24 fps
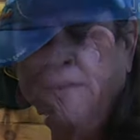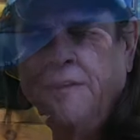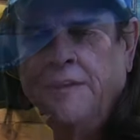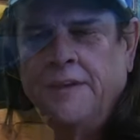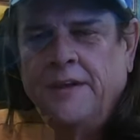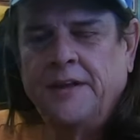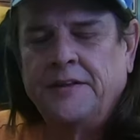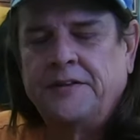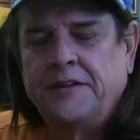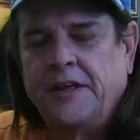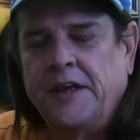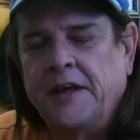
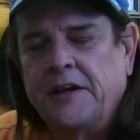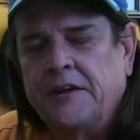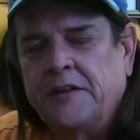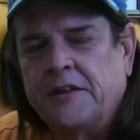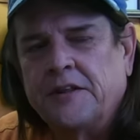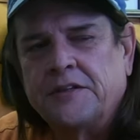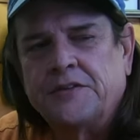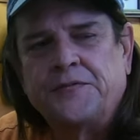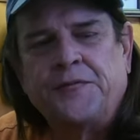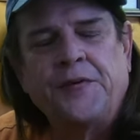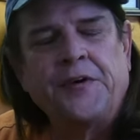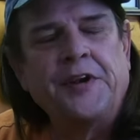At the end of
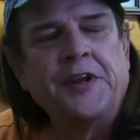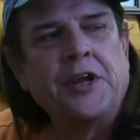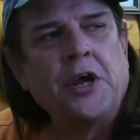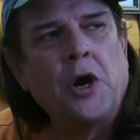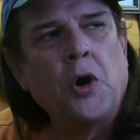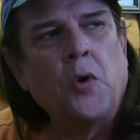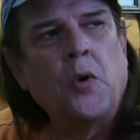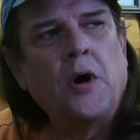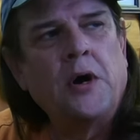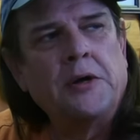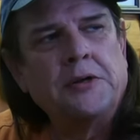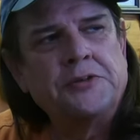this
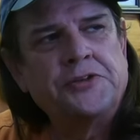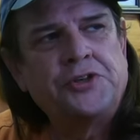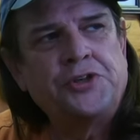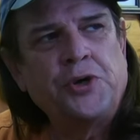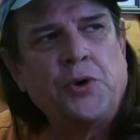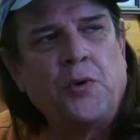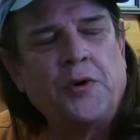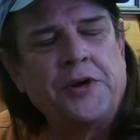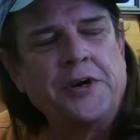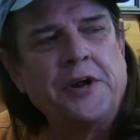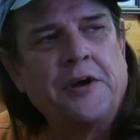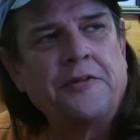video, I'll
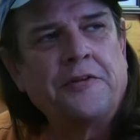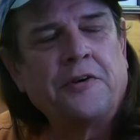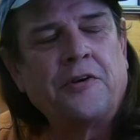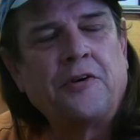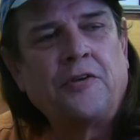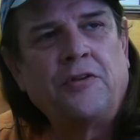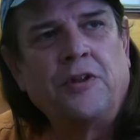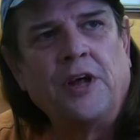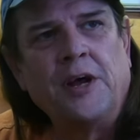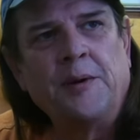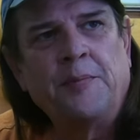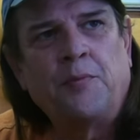show another
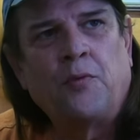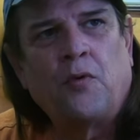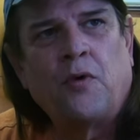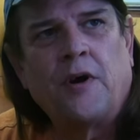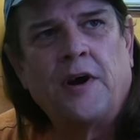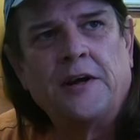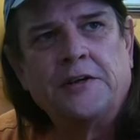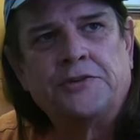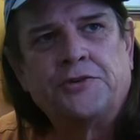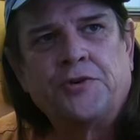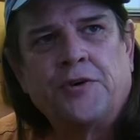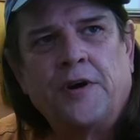clip where
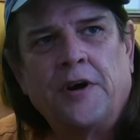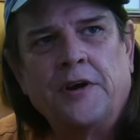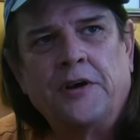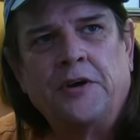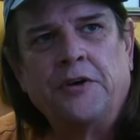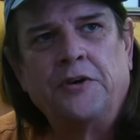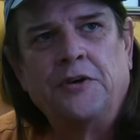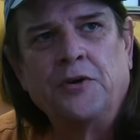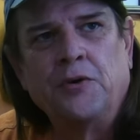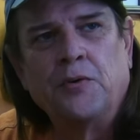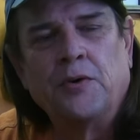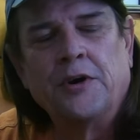I tried
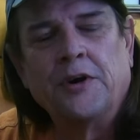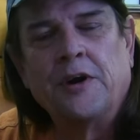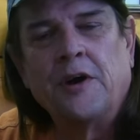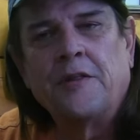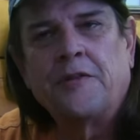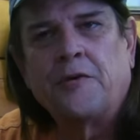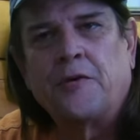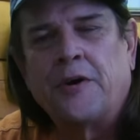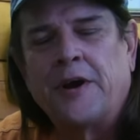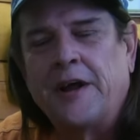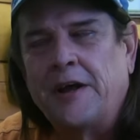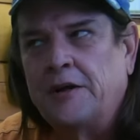to do
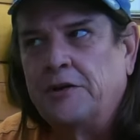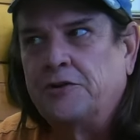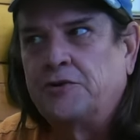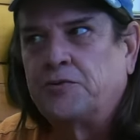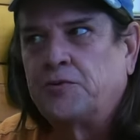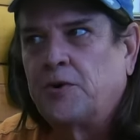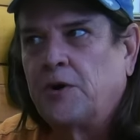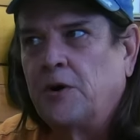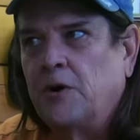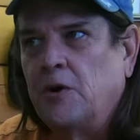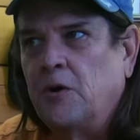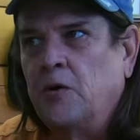another
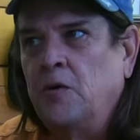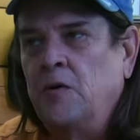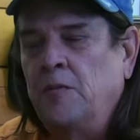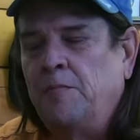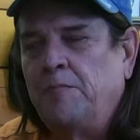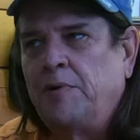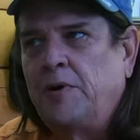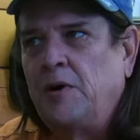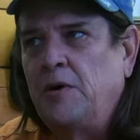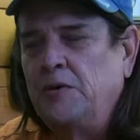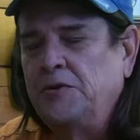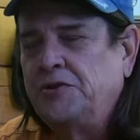intro
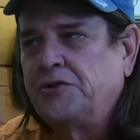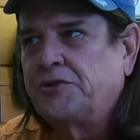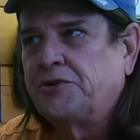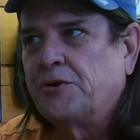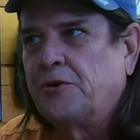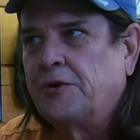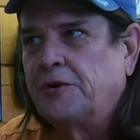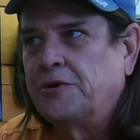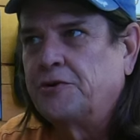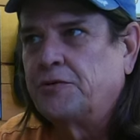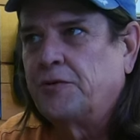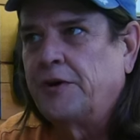
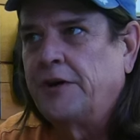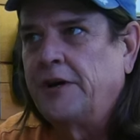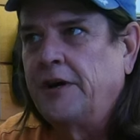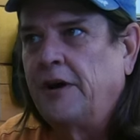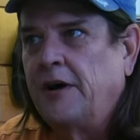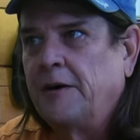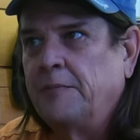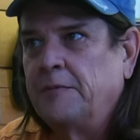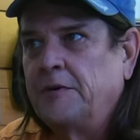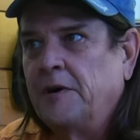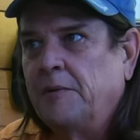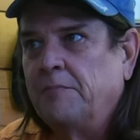post-surgery.
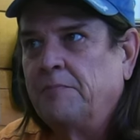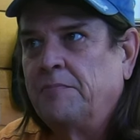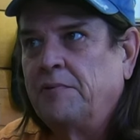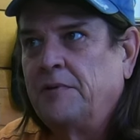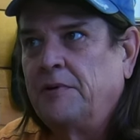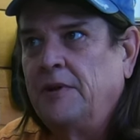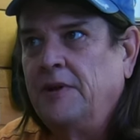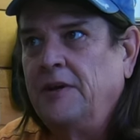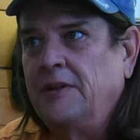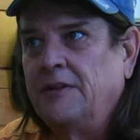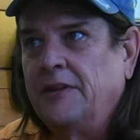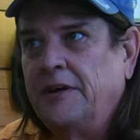I'm
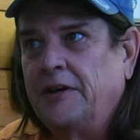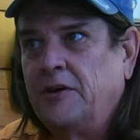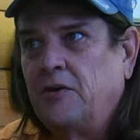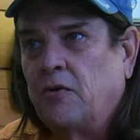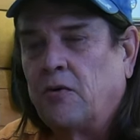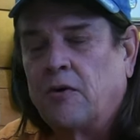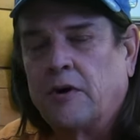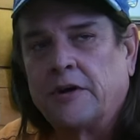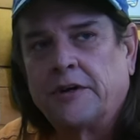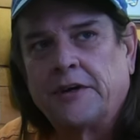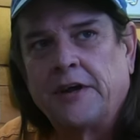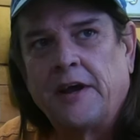completely
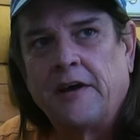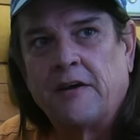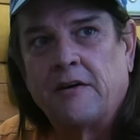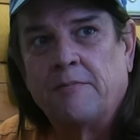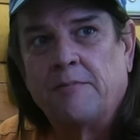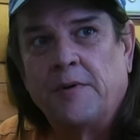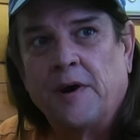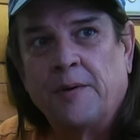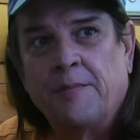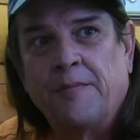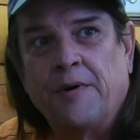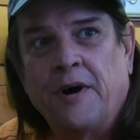gorked out of
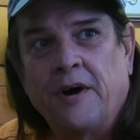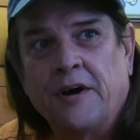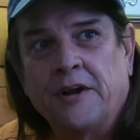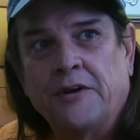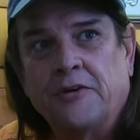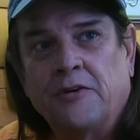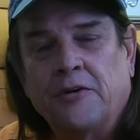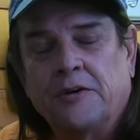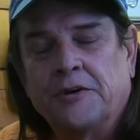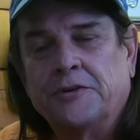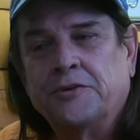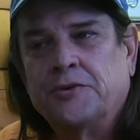my
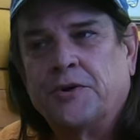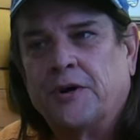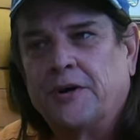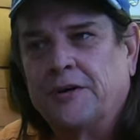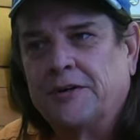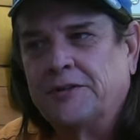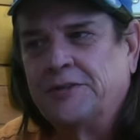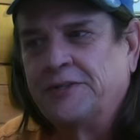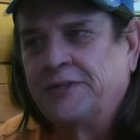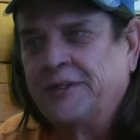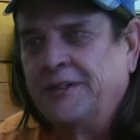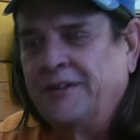mind on
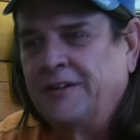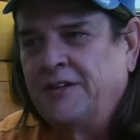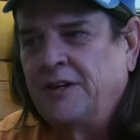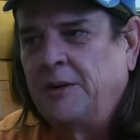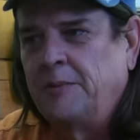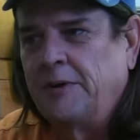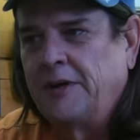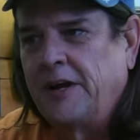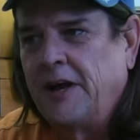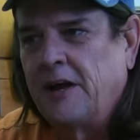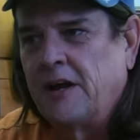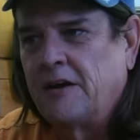drugs,
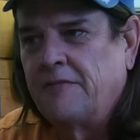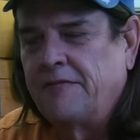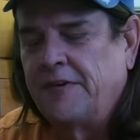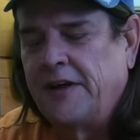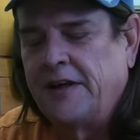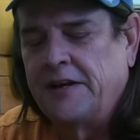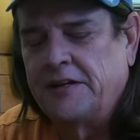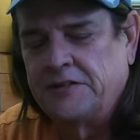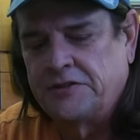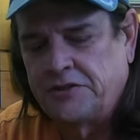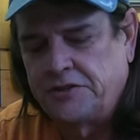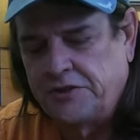coming out of
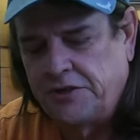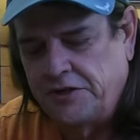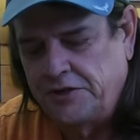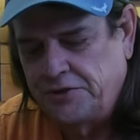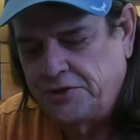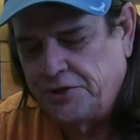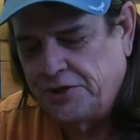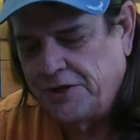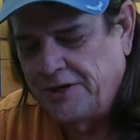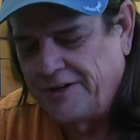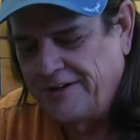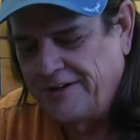anesthesia,